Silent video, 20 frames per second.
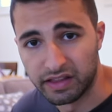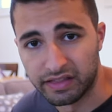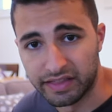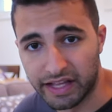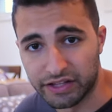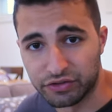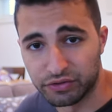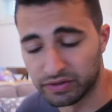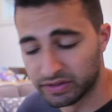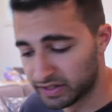
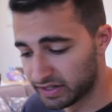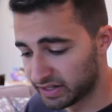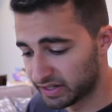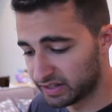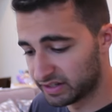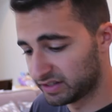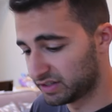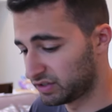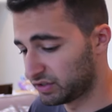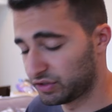That's really
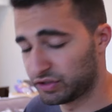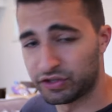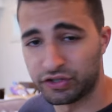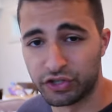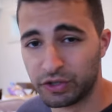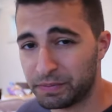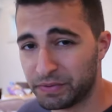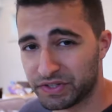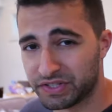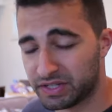it.
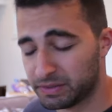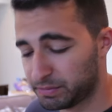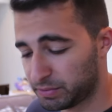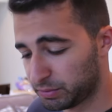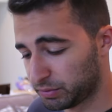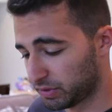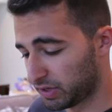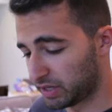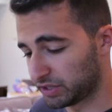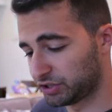Super simple
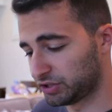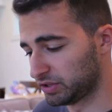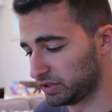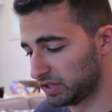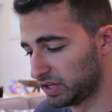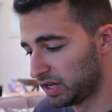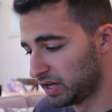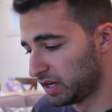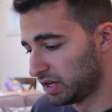progression.